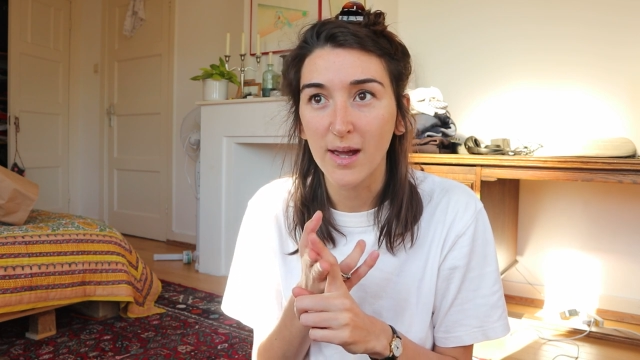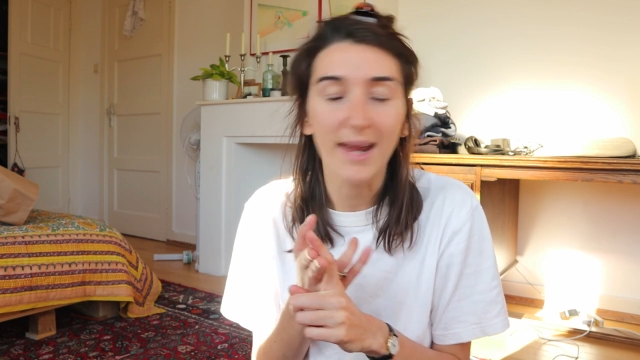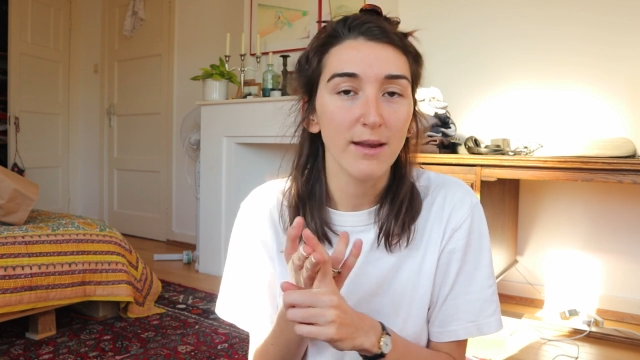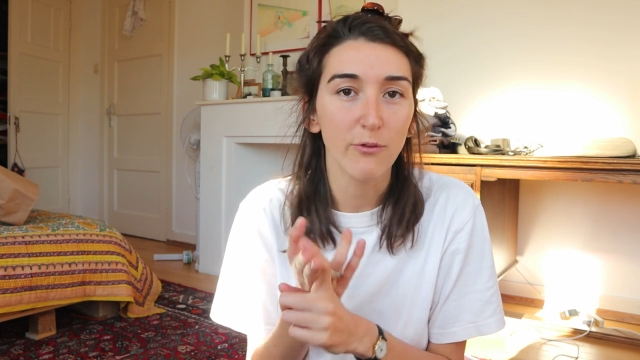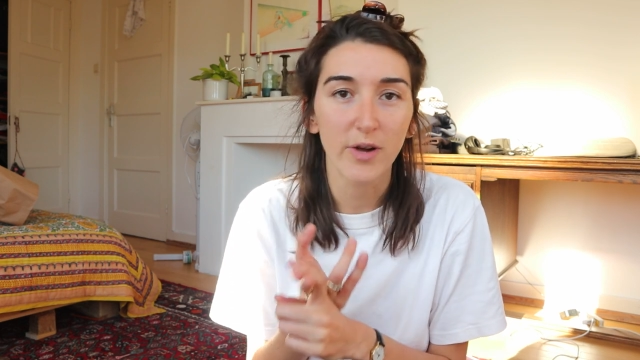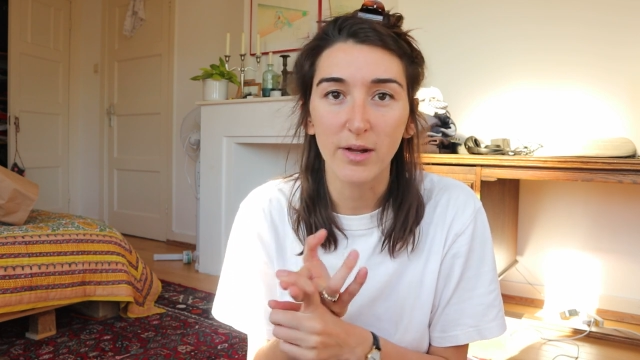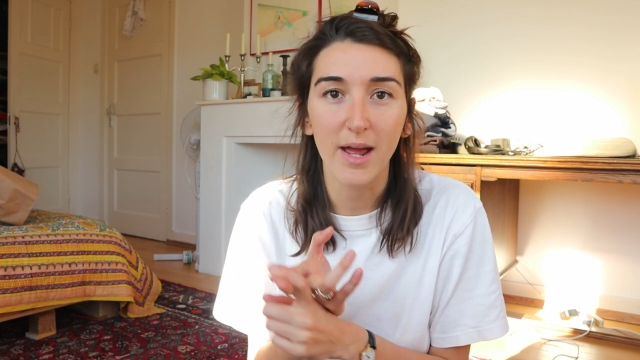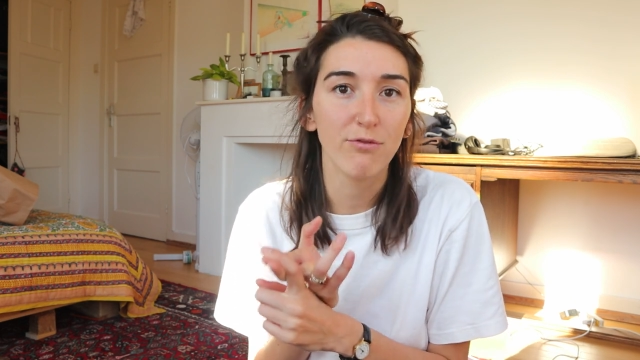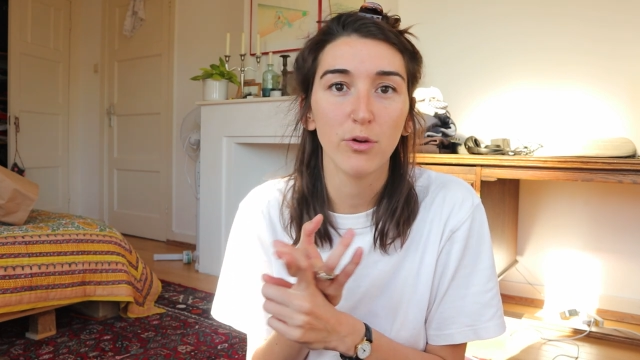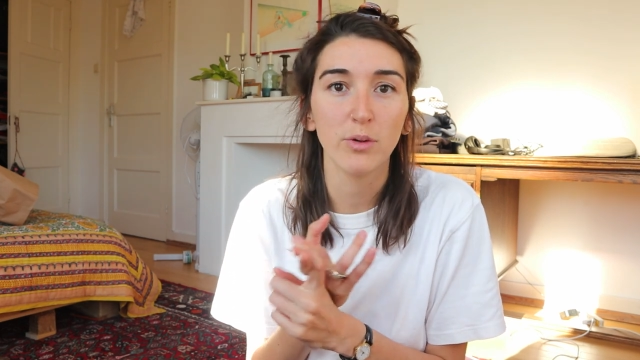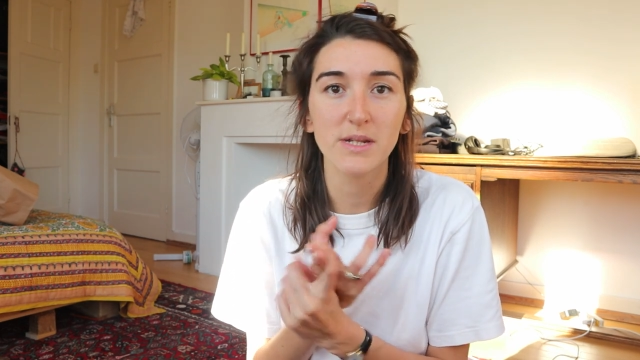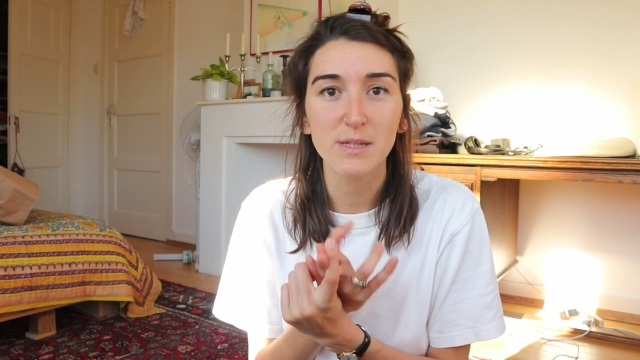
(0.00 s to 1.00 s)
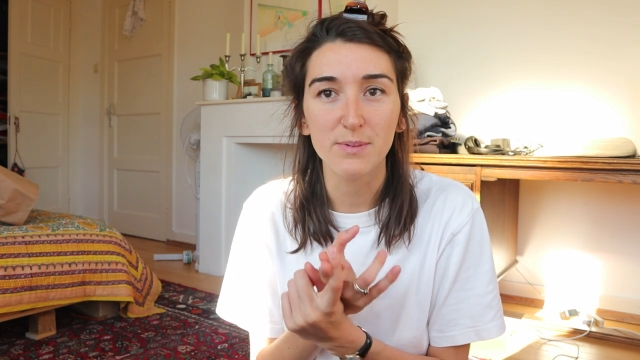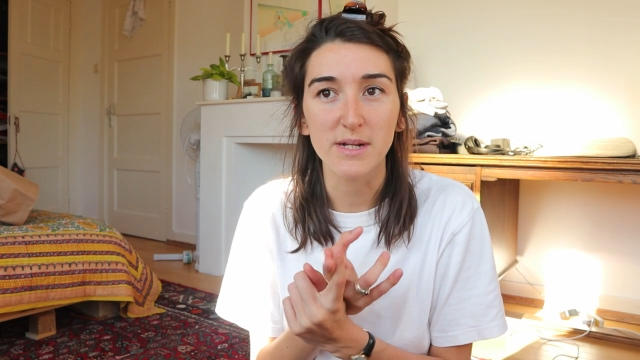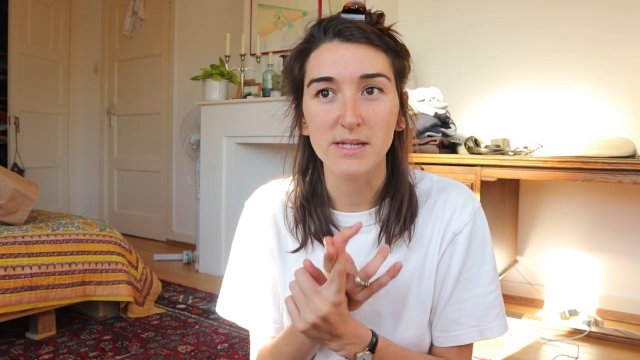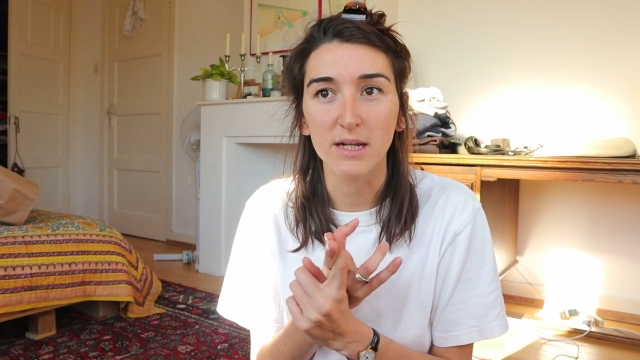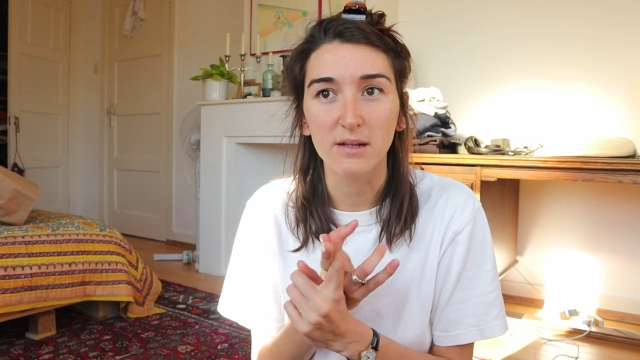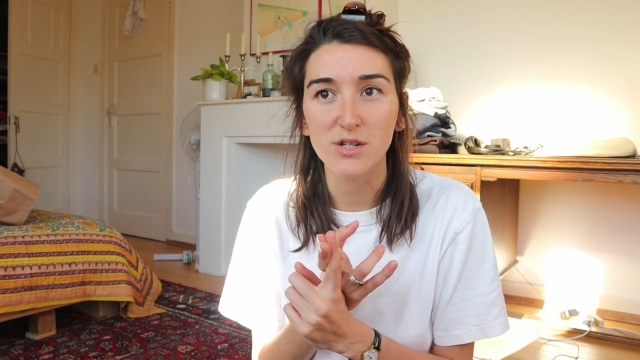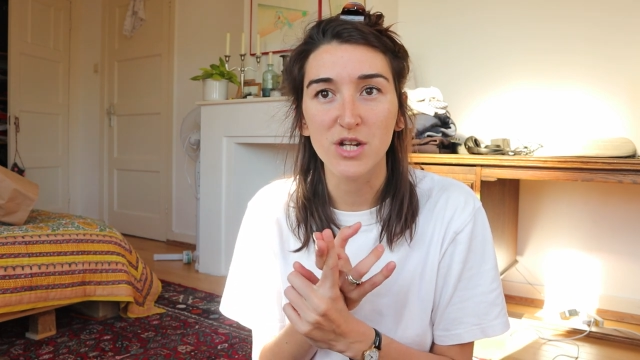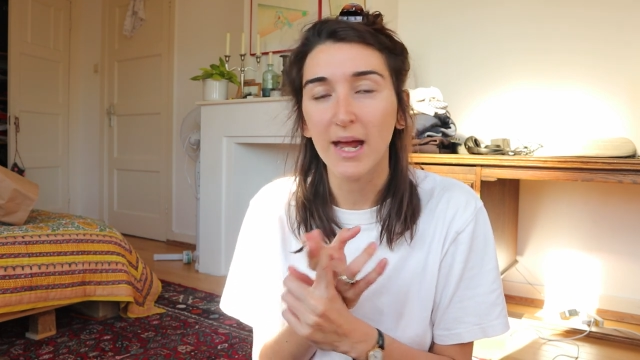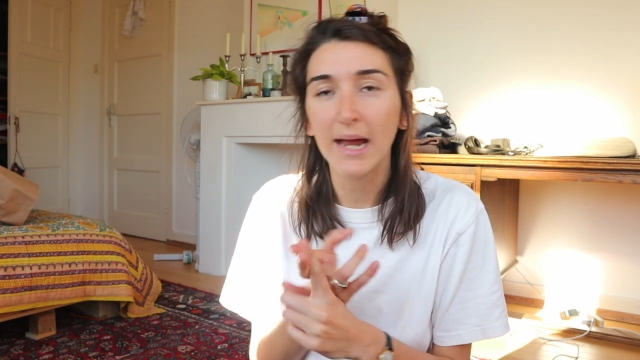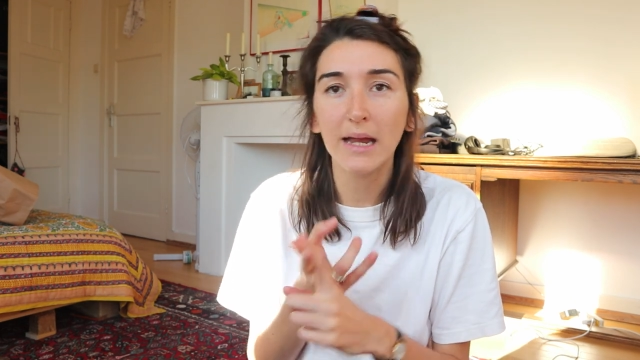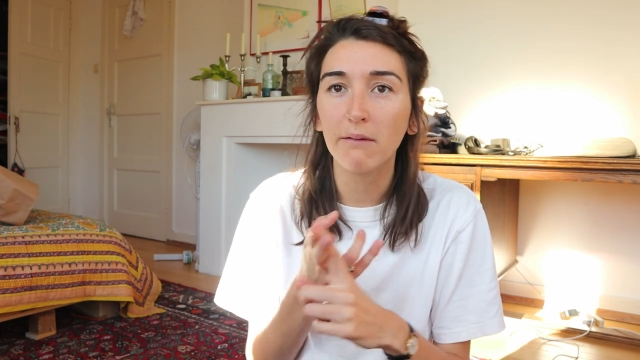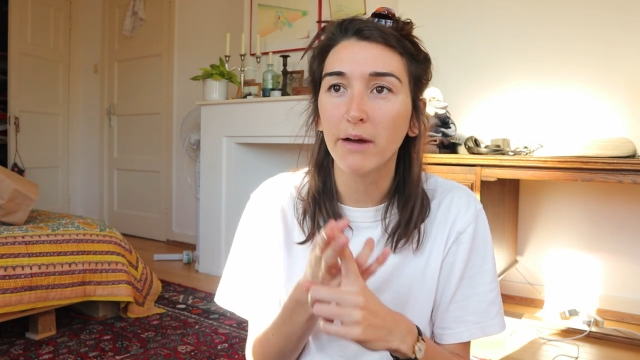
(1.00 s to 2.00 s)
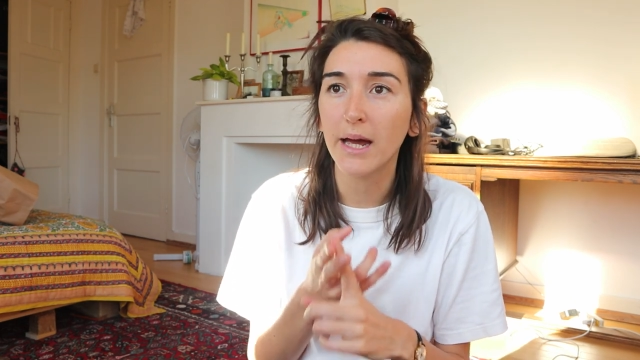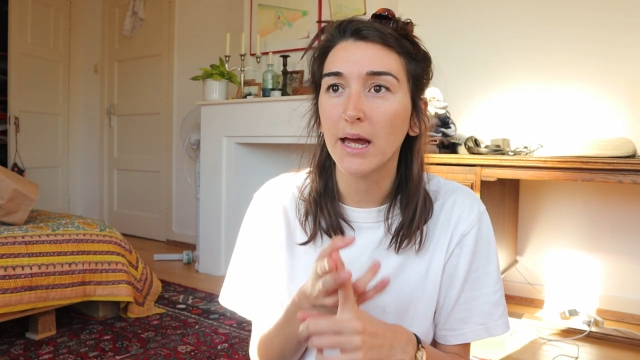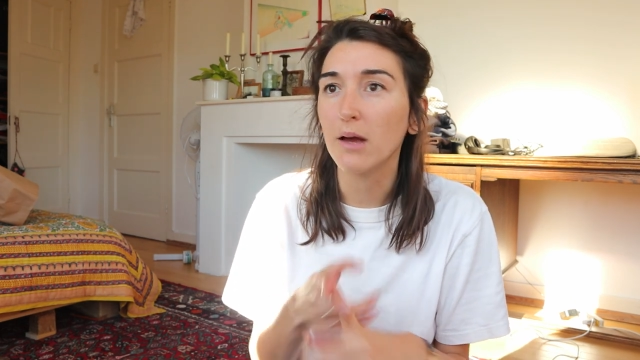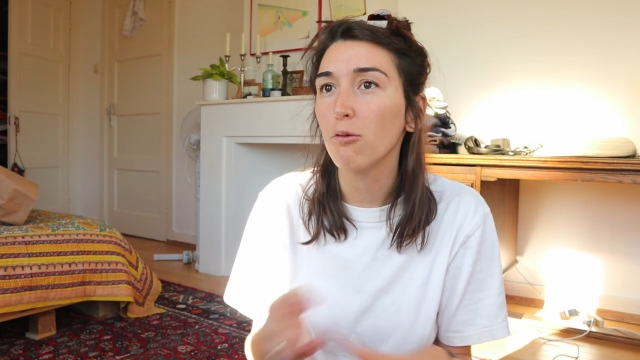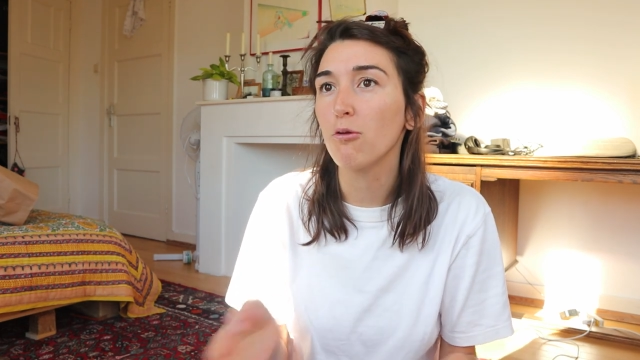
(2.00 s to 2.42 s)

Everyone speaks English here anyway.